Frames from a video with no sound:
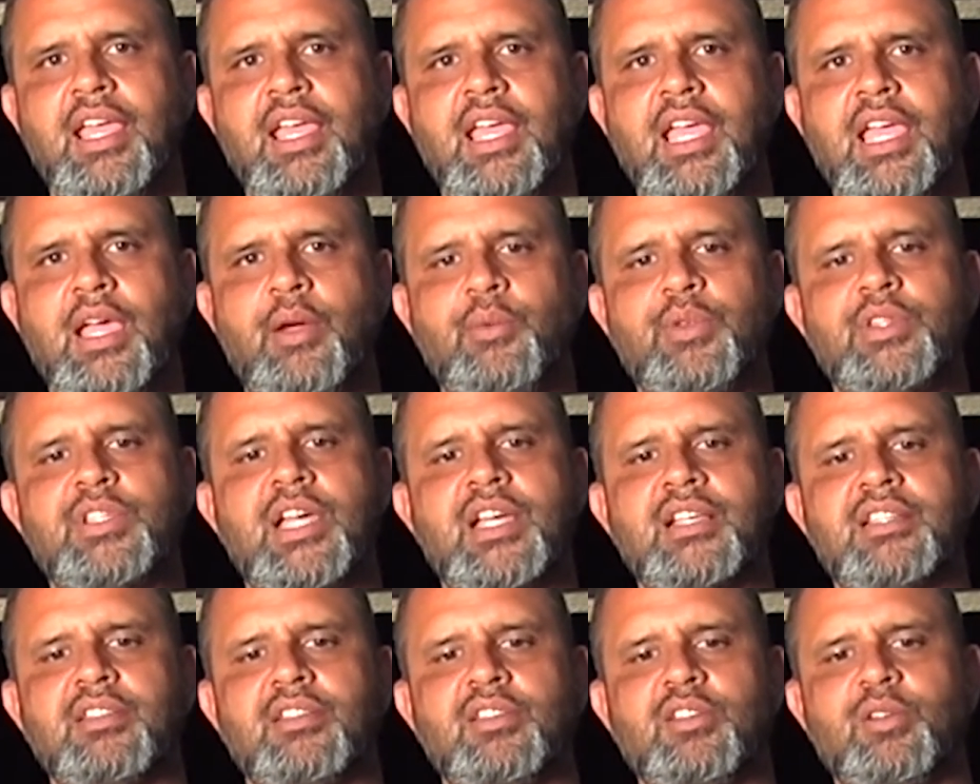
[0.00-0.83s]
and we
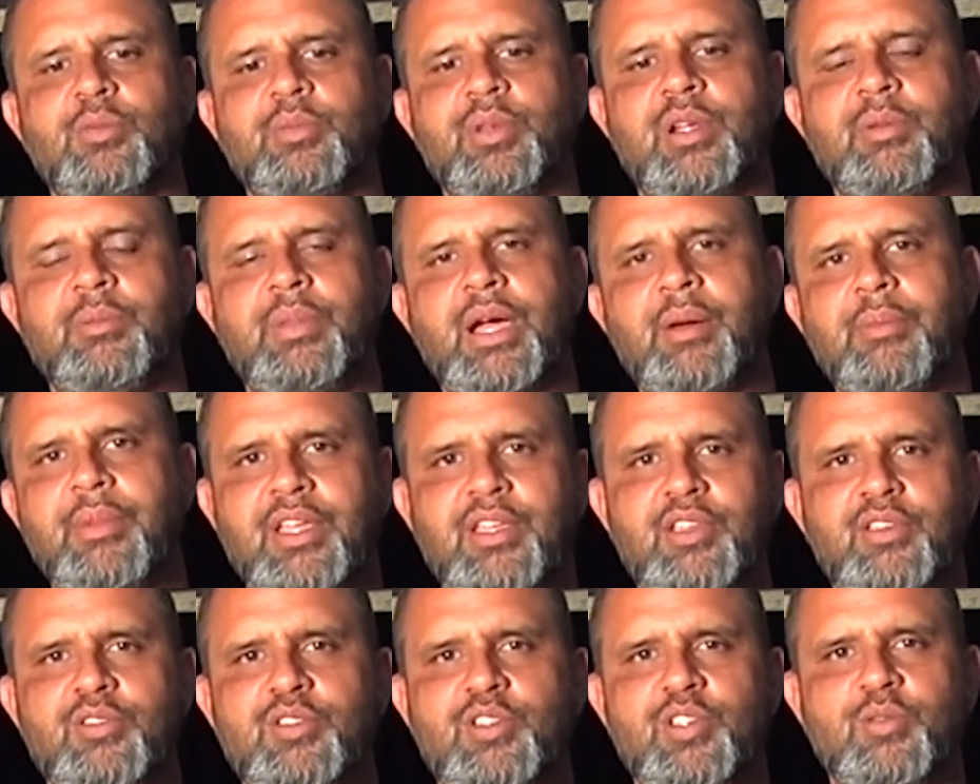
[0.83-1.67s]
talked a little bit about my
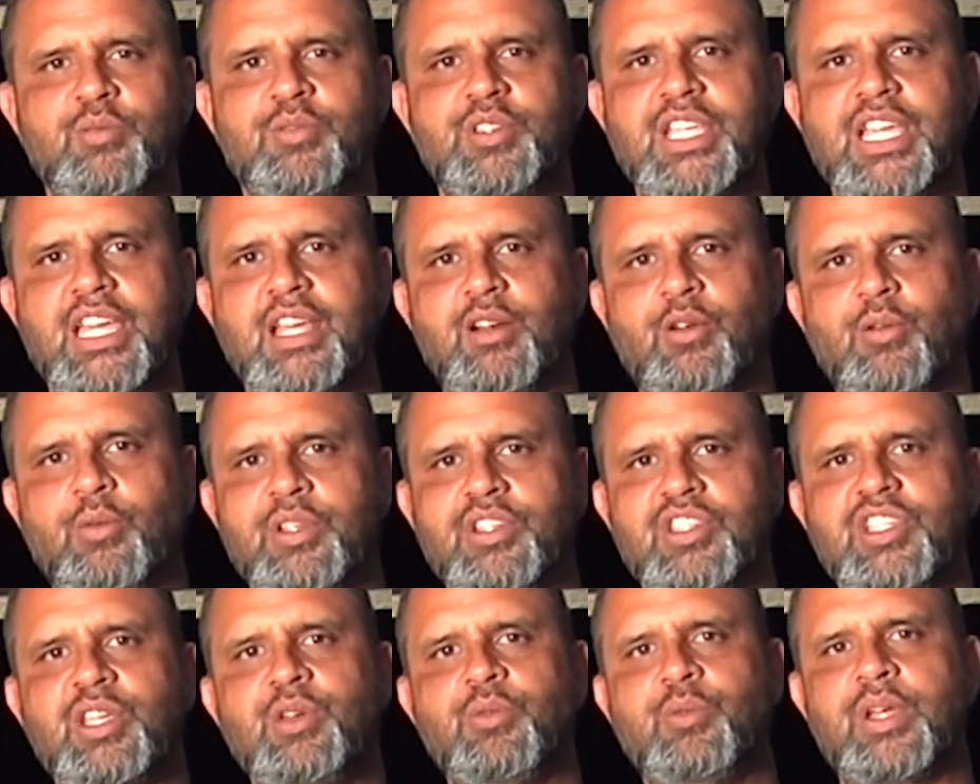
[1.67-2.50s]
YouTube channel,
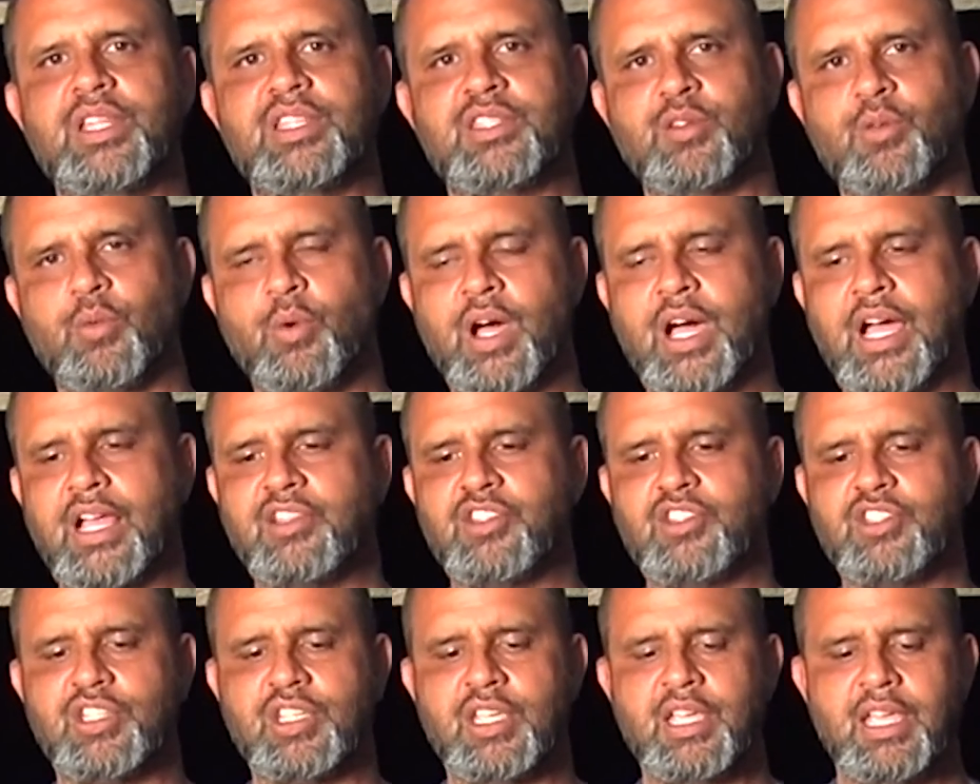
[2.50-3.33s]
which he went to
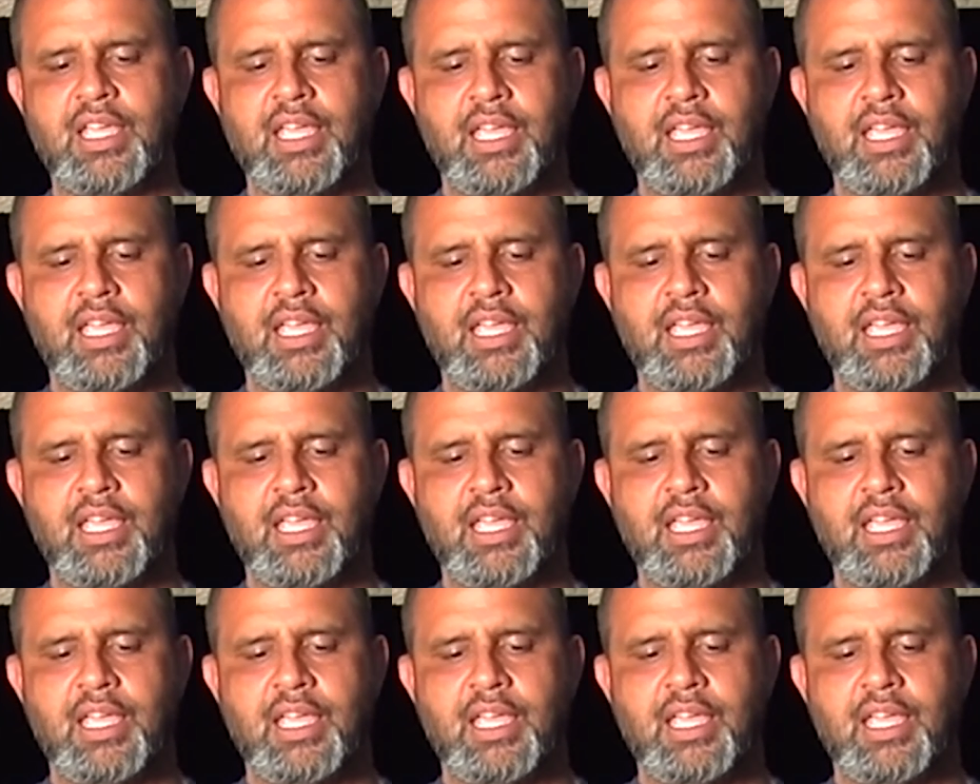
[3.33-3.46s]
watch.